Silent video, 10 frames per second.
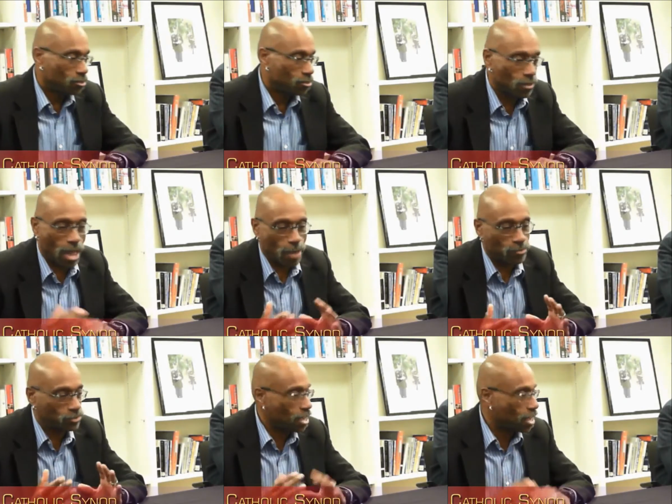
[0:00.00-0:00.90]
who
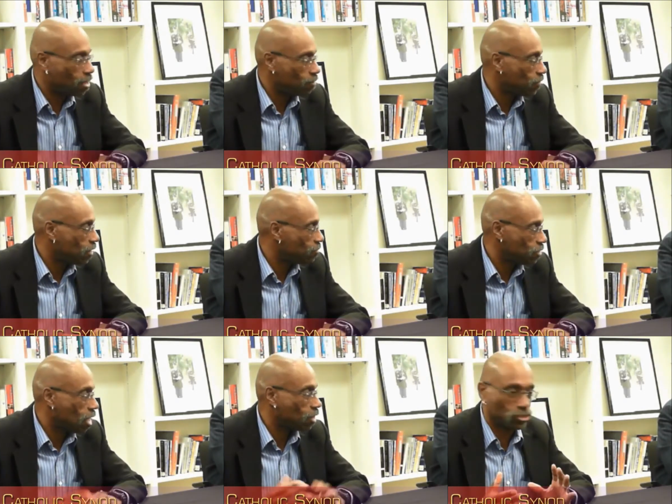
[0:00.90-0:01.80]
happens to have a
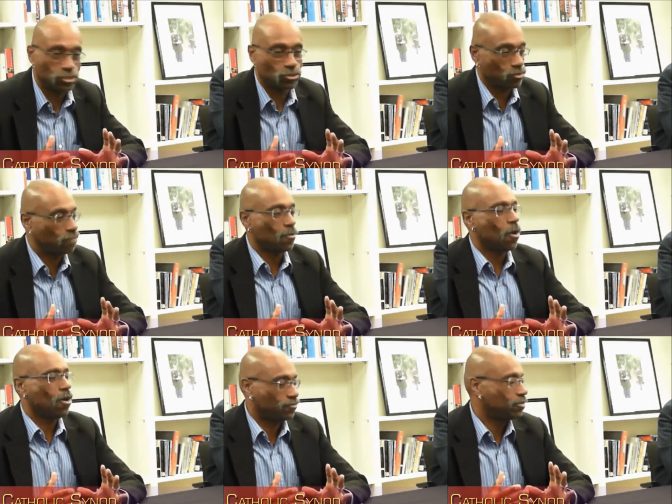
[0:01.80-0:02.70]
theology degree from
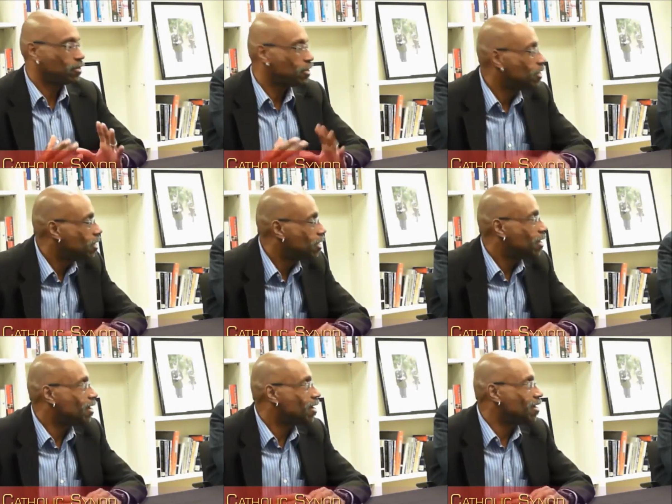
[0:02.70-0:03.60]
Harvard,
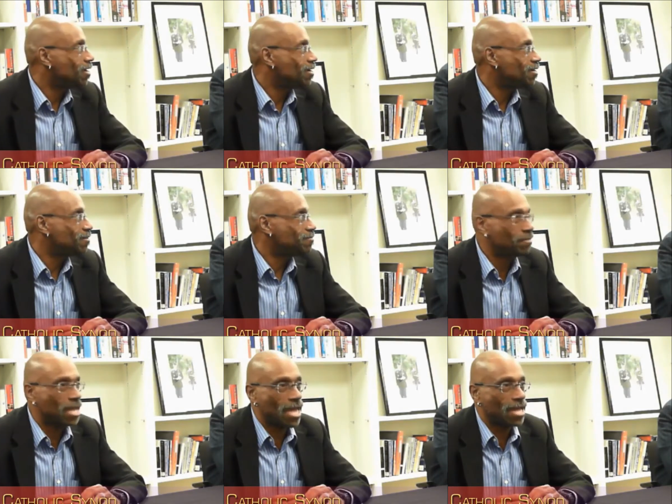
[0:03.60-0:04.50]

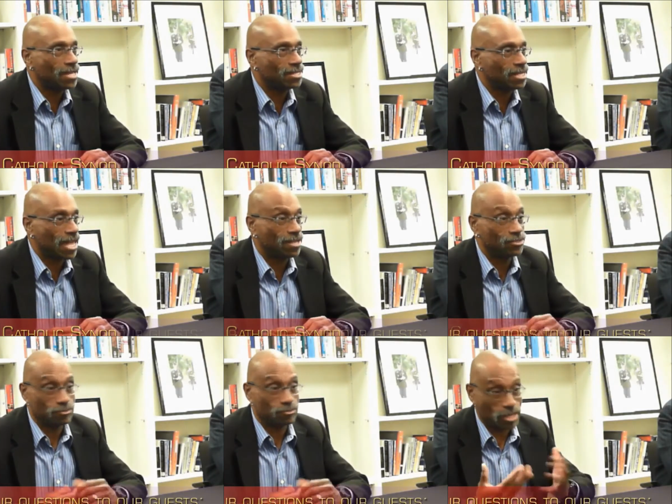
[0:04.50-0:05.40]
and
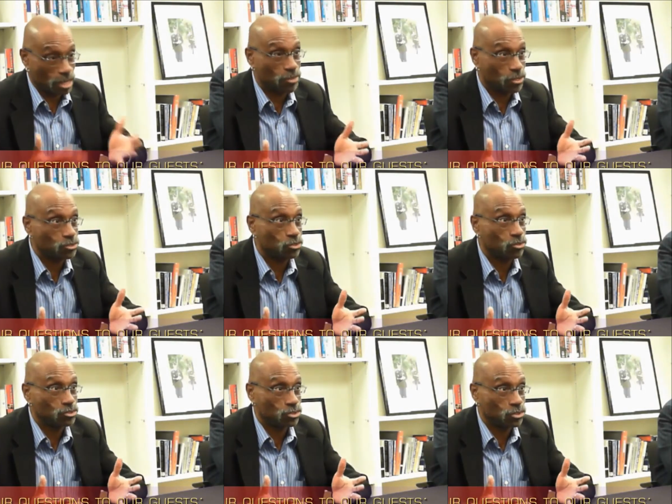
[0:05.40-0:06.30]
has been a
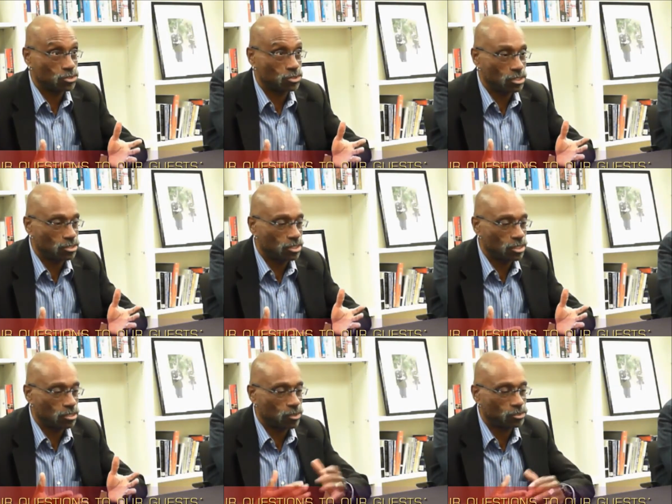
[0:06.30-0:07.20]
minister in church
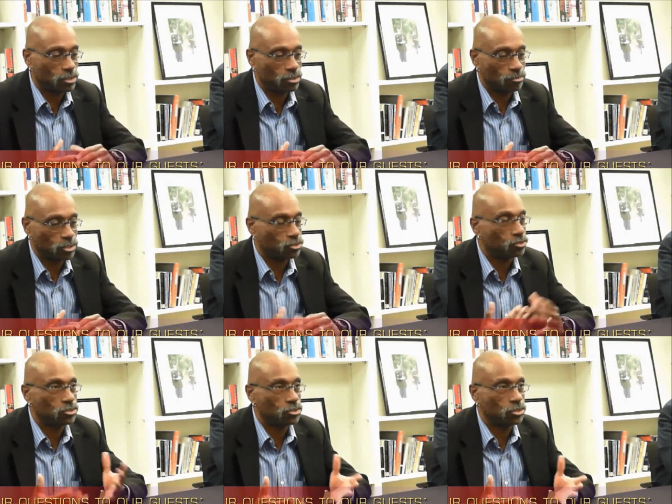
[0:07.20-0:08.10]
was a
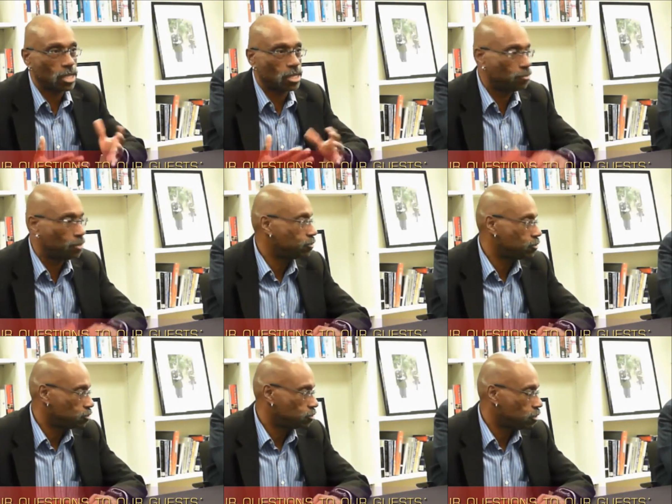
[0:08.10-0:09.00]
minister in the United
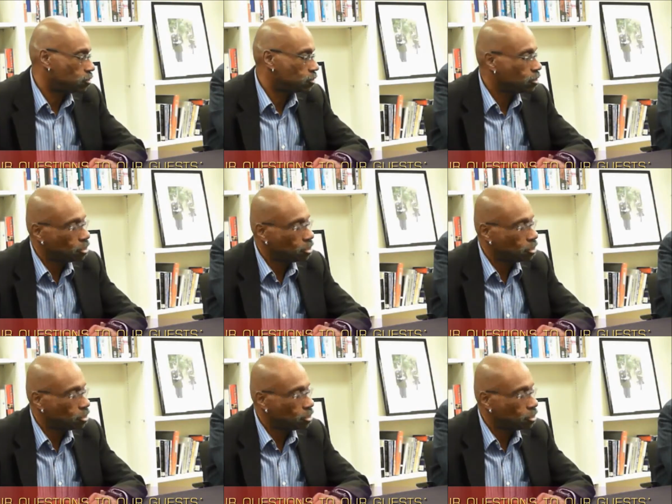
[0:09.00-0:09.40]
Methodist Church.